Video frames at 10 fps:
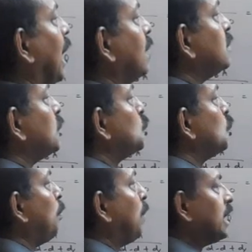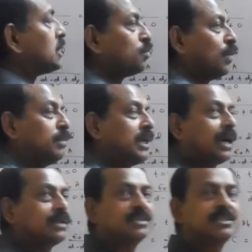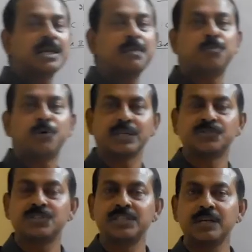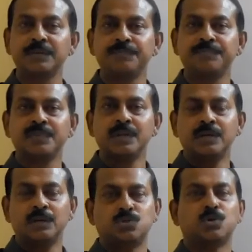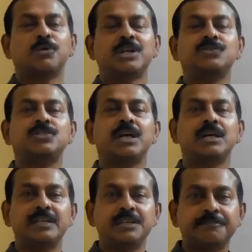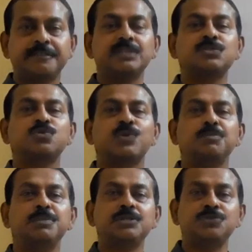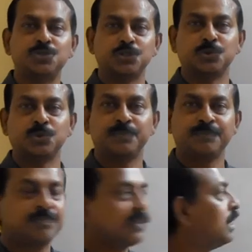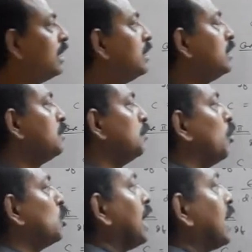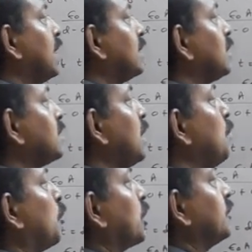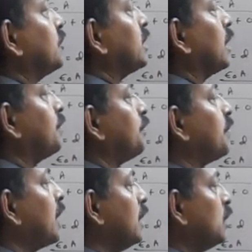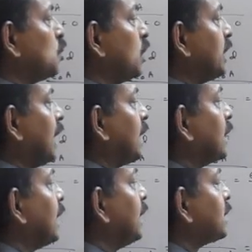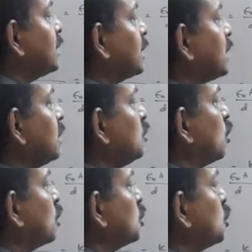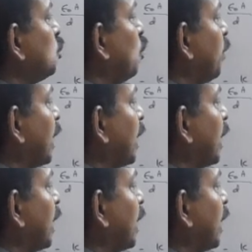As the two plates will be at the same potential, so potential difference will be 0. Both are at the same potential. So in that case, this is your Q